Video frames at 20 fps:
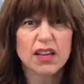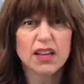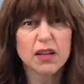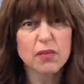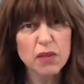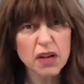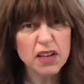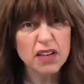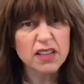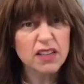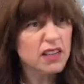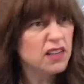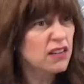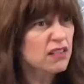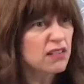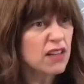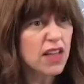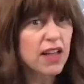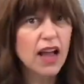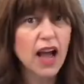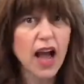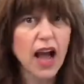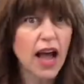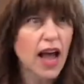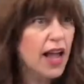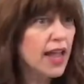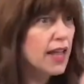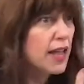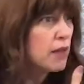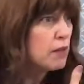come on, you know, like
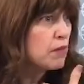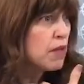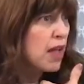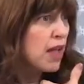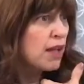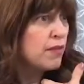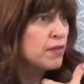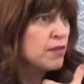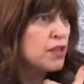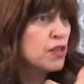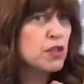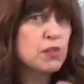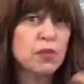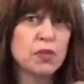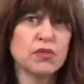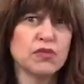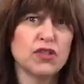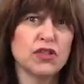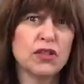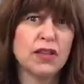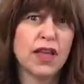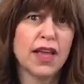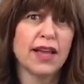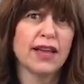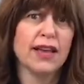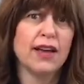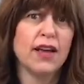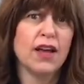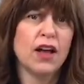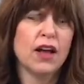I am supposed to like
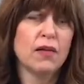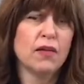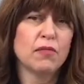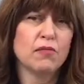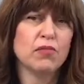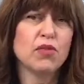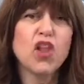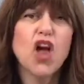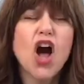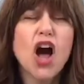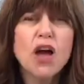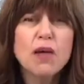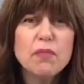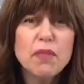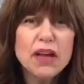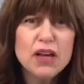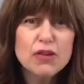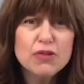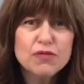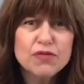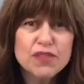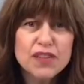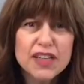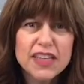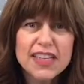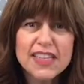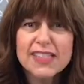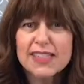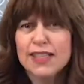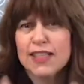block my own
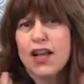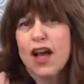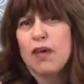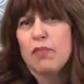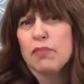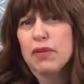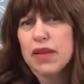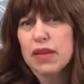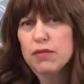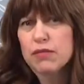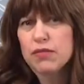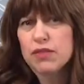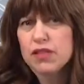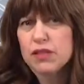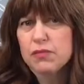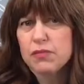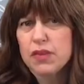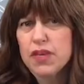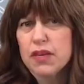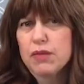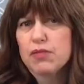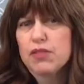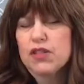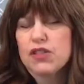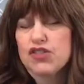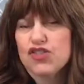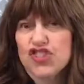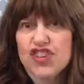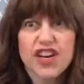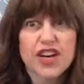feelings and not be able to be able to
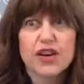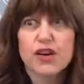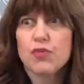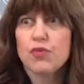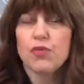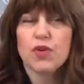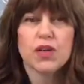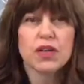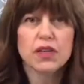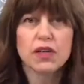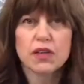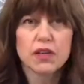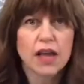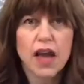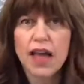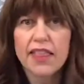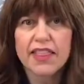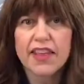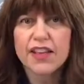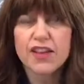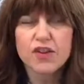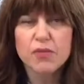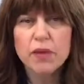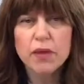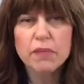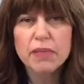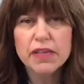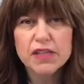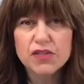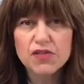share what I thought you're my
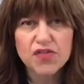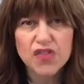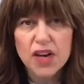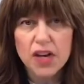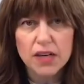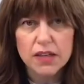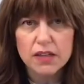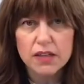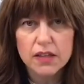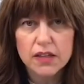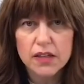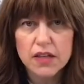best friend.